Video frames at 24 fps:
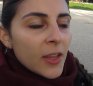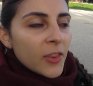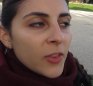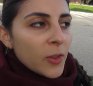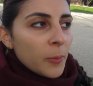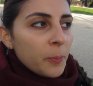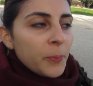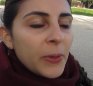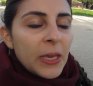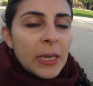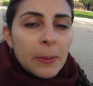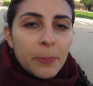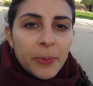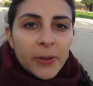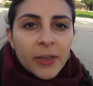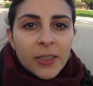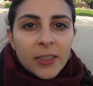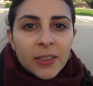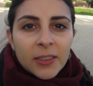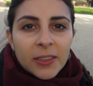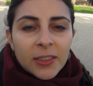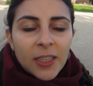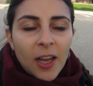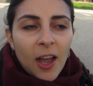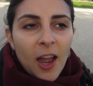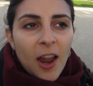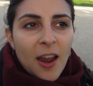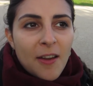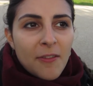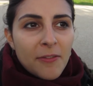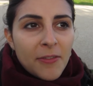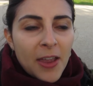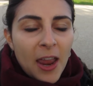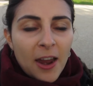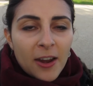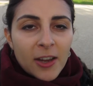The people
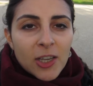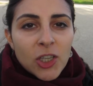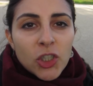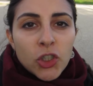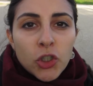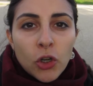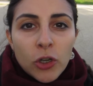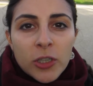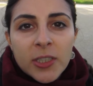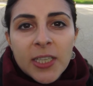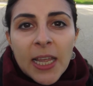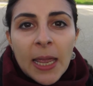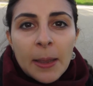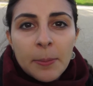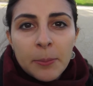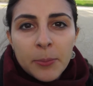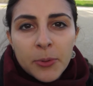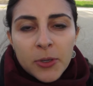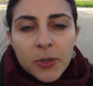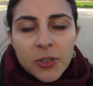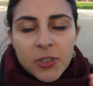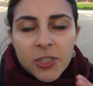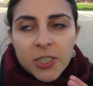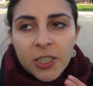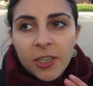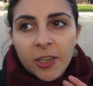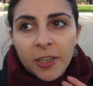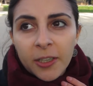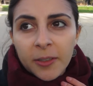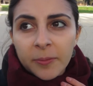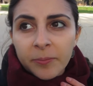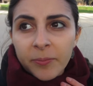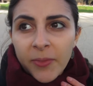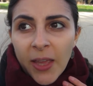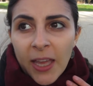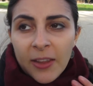are very short-tempered
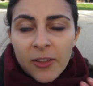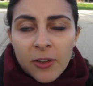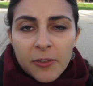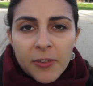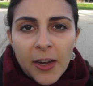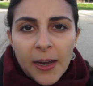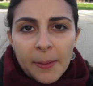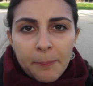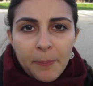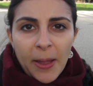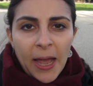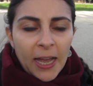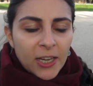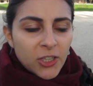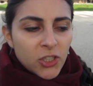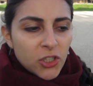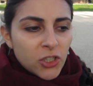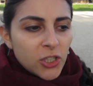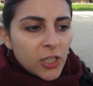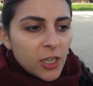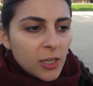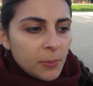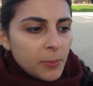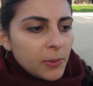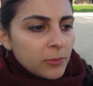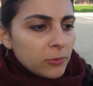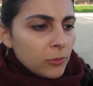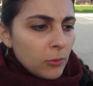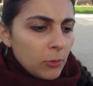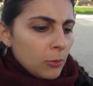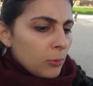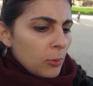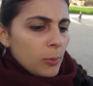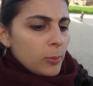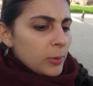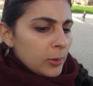here, and they're very passionate about,
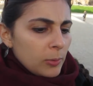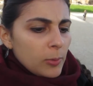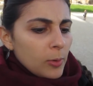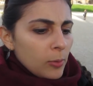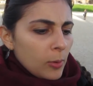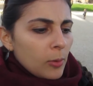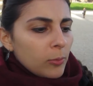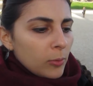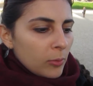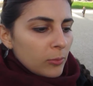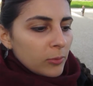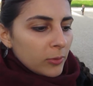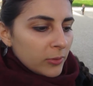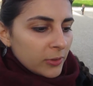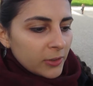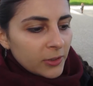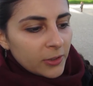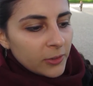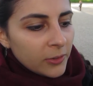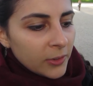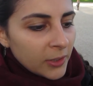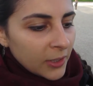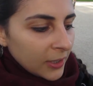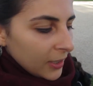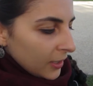you know.